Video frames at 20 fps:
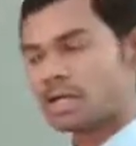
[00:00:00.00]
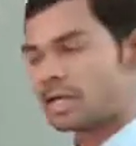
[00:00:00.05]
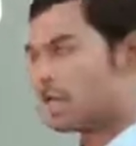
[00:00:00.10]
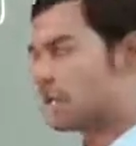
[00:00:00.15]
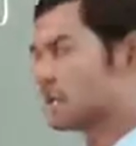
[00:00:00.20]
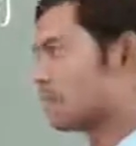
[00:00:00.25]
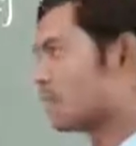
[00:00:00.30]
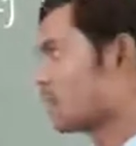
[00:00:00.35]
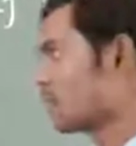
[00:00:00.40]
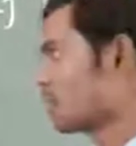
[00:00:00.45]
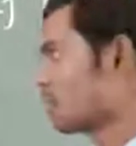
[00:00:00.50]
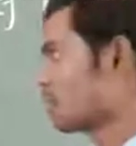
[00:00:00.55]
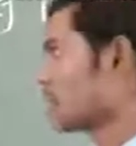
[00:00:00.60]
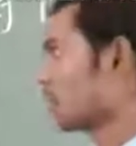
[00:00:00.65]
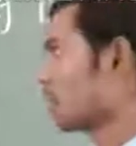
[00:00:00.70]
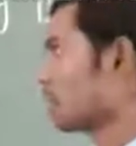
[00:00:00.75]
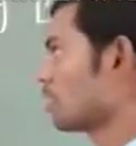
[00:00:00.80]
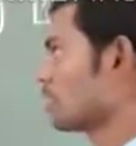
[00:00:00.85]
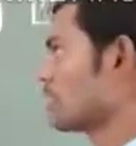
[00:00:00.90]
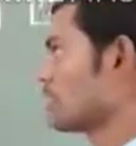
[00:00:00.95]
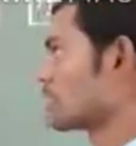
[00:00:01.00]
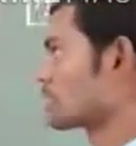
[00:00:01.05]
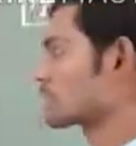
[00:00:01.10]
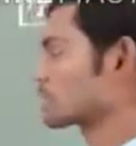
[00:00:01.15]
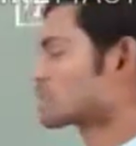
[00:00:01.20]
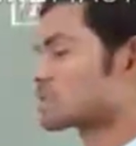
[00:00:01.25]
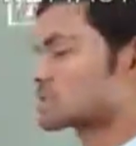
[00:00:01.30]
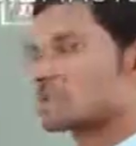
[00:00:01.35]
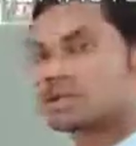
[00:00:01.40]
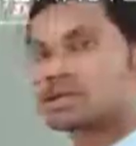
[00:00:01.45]
And now
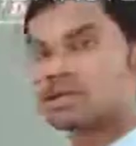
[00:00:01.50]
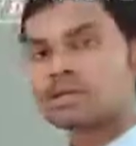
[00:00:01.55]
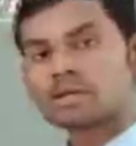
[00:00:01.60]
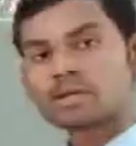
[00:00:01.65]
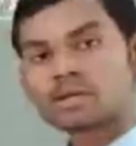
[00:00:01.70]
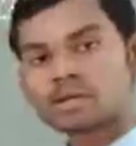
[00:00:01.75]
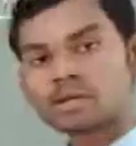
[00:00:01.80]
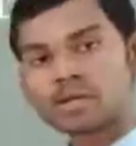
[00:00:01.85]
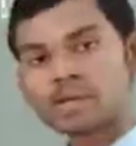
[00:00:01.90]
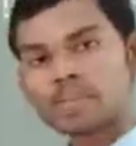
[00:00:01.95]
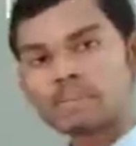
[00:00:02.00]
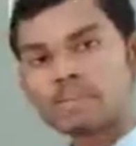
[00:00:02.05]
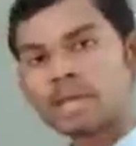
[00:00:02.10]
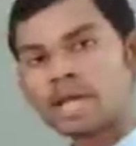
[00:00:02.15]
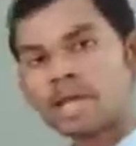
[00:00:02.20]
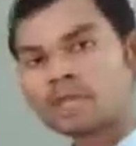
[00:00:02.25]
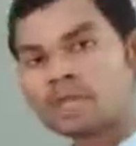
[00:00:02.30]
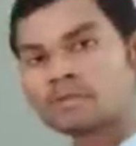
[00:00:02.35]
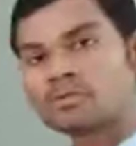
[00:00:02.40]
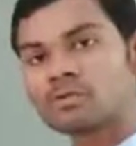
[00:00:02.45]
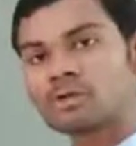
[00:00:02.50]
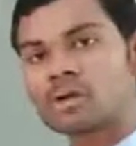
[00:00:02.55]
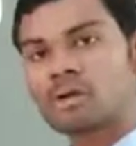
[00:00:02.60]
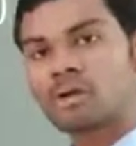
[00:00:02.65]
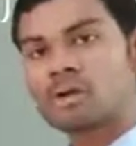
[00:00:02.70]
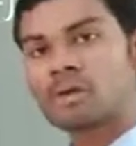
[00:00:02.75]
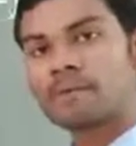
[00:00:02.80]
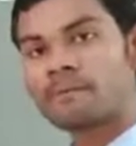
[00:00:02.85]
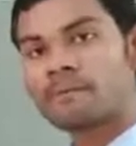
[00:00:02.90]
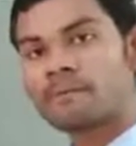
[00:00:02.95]
let's come back to
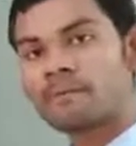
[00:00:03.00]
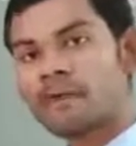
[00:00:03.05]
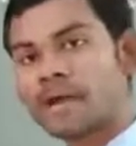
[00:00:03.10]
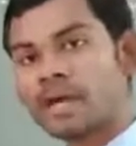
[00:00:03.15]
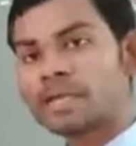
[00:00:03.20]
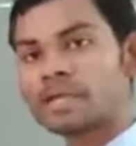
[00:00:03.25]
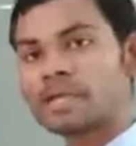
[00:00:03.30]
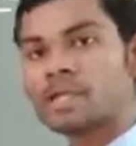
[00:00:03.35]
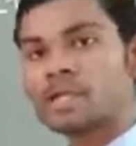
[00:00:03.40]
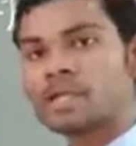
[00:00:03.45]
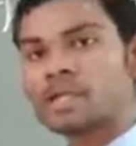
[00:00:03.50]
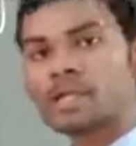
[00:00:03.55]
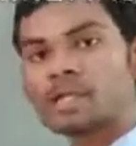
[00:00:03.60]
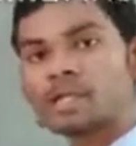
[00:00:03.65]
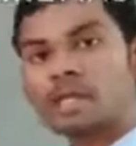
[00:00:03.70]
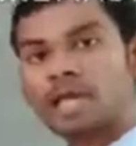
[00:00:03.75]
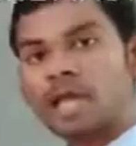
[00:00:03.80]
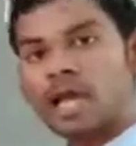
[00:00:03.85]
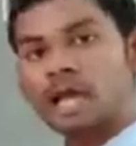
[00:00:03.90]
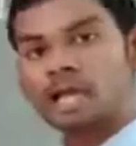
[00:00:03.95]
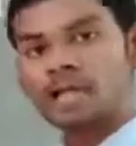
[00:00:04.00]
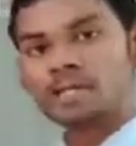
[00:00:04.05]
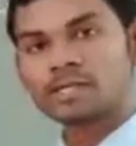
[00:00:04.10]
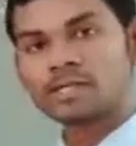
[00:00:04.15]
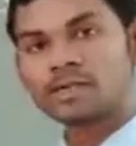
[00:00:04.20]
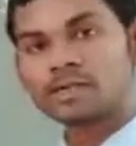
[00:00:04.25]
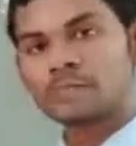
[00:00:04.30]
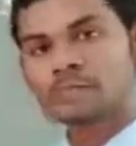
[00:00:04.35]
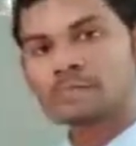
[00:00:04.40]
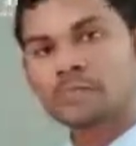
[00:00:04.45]
our final
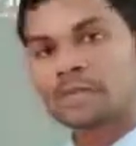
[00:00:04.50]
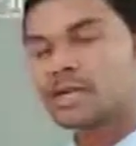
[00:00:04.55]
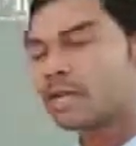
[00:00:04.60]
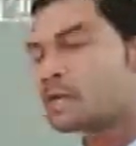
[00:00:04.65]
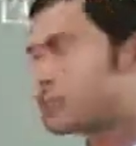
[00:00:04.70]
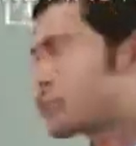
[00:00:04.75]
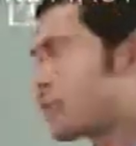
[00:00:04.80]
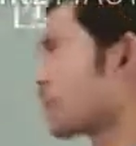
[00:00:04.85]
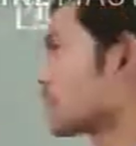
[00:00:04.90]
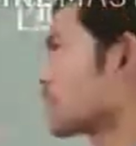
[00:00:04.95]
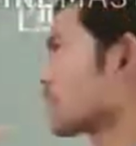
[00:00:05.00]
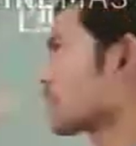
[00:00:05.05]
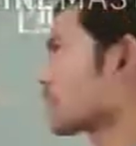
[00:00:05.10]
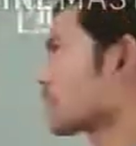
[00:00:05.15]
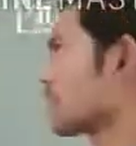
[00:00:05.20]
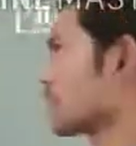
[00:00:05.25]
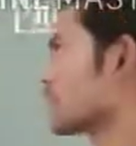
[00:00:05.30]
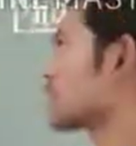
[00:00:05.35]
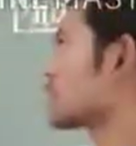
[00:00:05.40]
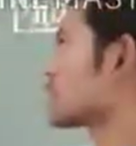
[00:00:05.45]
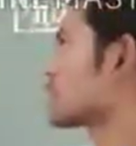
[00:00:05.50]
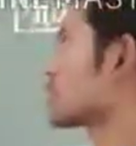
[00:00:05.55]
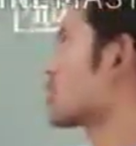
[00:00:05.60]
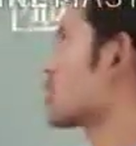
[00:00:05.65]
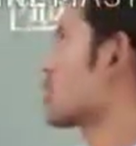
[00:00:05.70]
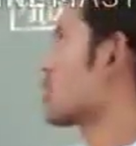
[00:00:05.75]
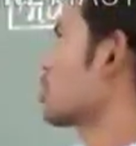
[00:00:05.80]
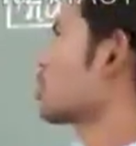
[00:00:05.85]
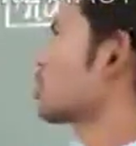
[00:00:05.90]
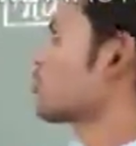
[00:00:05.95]
and the main topic, that is the
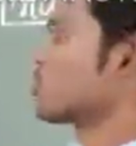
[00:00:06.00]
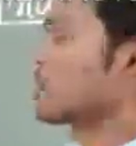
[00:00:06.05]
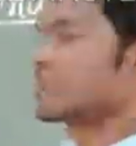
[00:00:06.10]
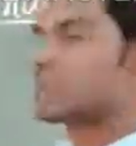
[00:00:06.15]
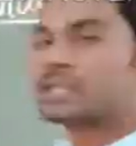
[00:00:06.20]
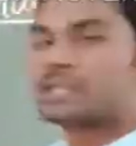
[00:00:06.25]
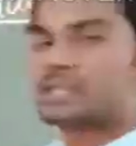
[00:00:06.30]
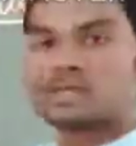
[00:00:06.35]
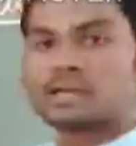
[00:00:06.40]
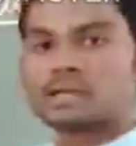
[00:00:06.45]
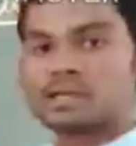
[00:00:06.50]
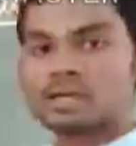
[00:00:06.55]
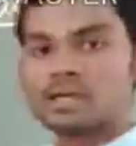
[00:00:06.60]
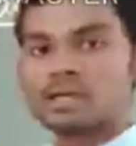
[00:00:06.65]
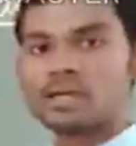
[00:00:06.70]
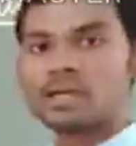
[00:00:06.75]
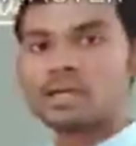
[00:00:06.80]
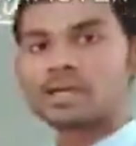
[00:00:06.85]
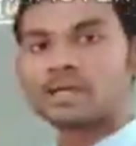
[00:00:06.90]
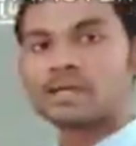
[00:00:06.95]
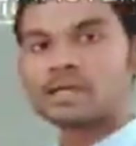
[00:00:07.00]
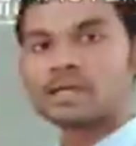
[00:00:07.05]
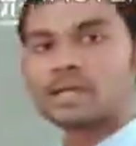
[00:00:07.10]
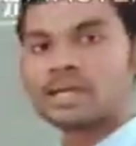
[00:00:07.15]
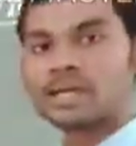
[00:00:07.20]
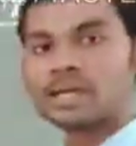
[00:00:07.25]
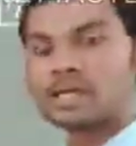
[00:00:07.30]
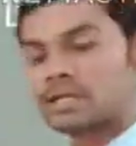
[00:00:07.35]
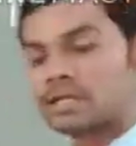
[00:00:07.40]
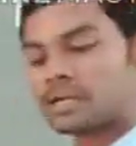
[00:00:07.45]
congruency in the
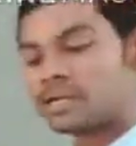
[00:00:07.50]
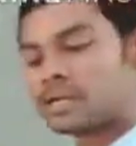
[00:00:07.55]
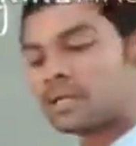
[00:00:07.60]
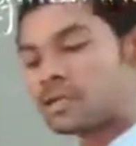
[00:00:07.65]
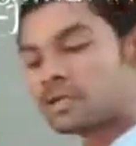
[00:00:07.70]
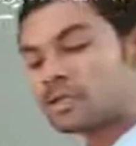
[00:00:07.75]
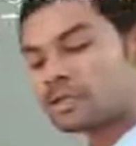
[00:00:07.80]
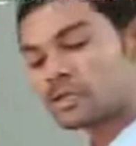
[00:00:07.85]
triangle.